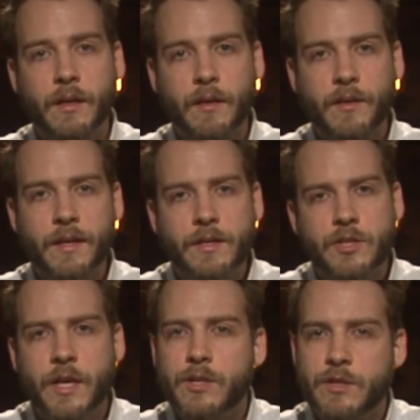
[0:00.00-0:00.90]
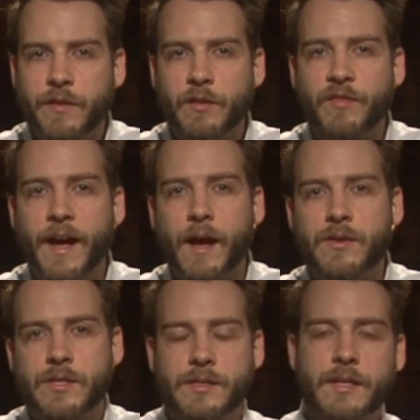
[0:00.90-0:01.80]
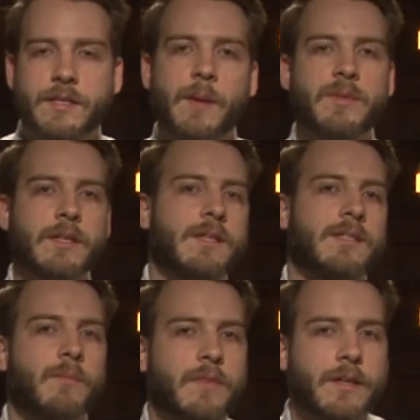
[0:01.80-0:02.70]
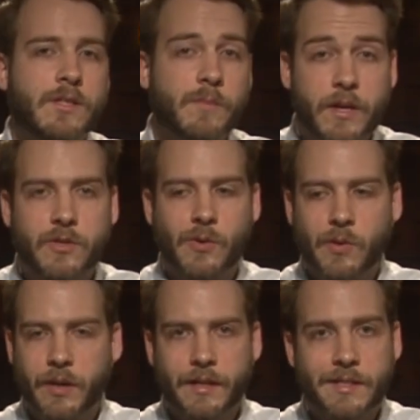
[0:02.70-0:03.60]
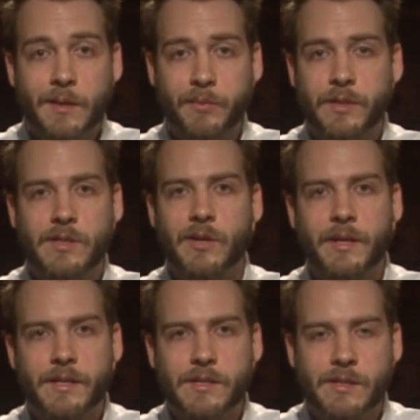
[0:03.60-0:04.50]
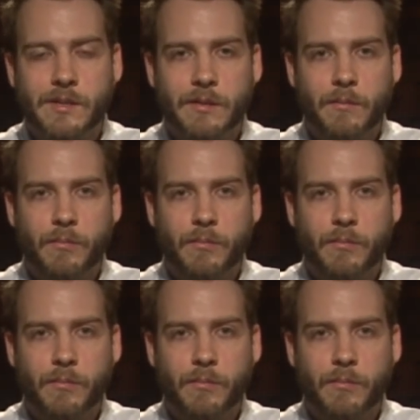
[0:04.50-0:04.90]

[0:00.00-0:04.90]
the exchange of their vows is accepted as something special and deeply serious,